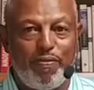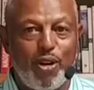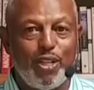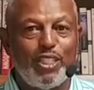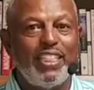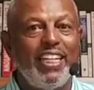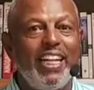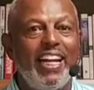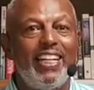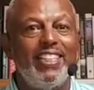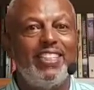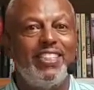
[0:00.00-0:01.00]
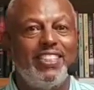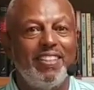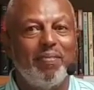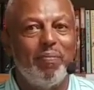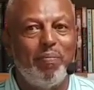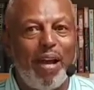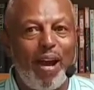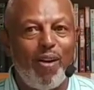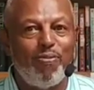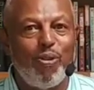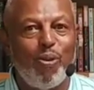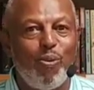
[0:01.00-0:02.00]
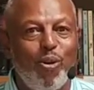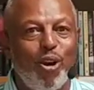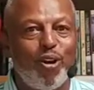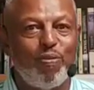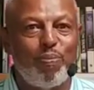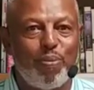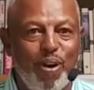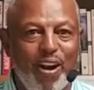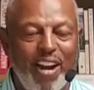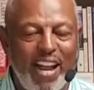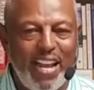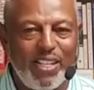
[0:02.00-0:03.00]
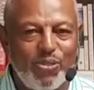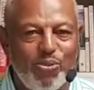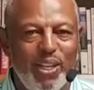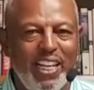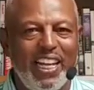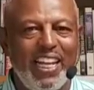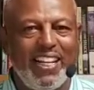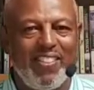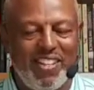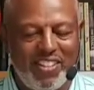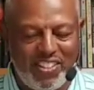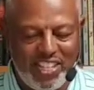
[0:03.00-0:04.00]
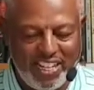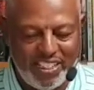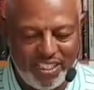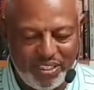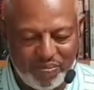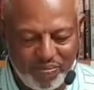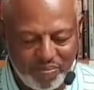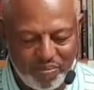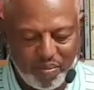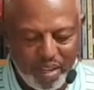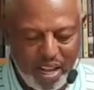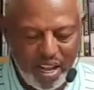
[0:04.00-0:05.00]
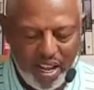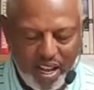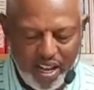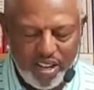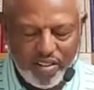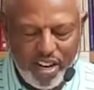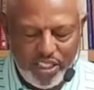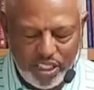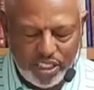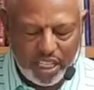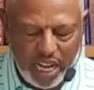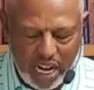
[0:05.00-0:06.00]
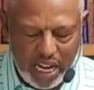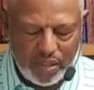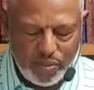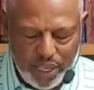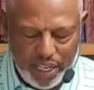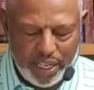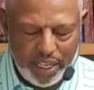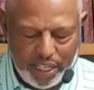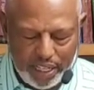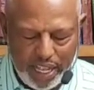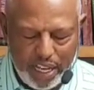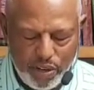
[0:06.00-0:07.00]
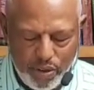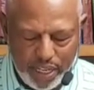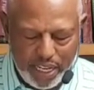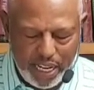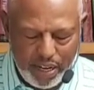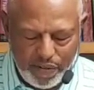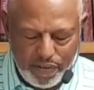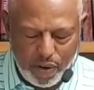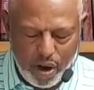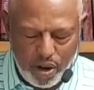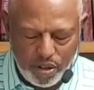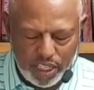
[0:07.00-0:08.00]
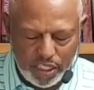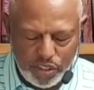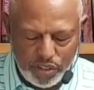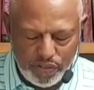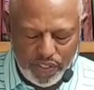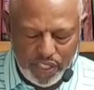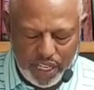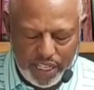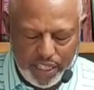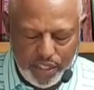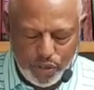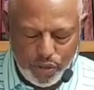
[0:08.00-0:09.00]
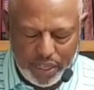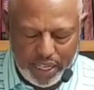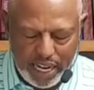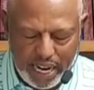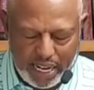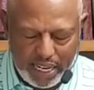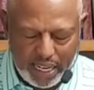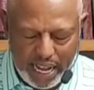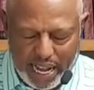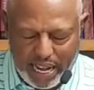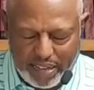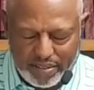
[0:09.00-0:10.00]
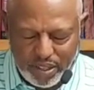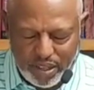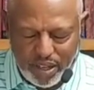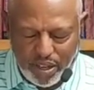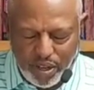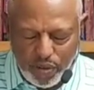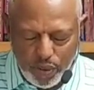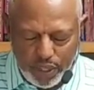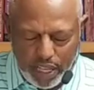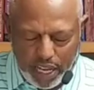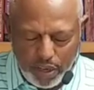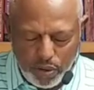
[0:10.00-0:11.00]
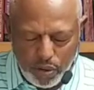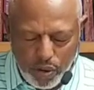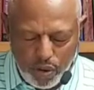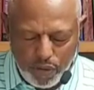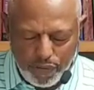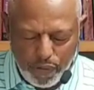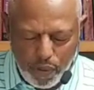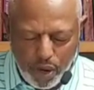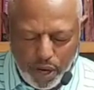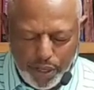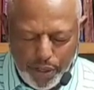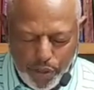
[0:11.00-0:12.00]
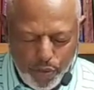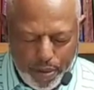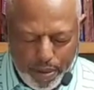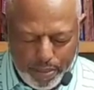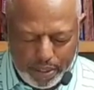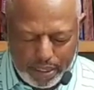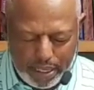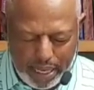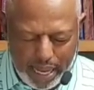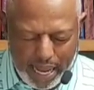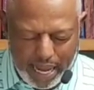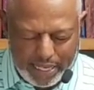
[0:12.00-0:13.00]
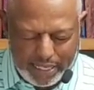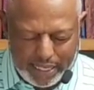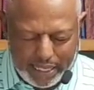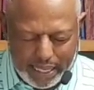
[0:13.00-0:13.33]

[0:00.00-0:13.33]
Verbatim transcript: first, let us bow for a word of prayer as we end this session. Gracious God, we thank you again for all that you've done and doing in our lives. We thank you, Lord, for new members class.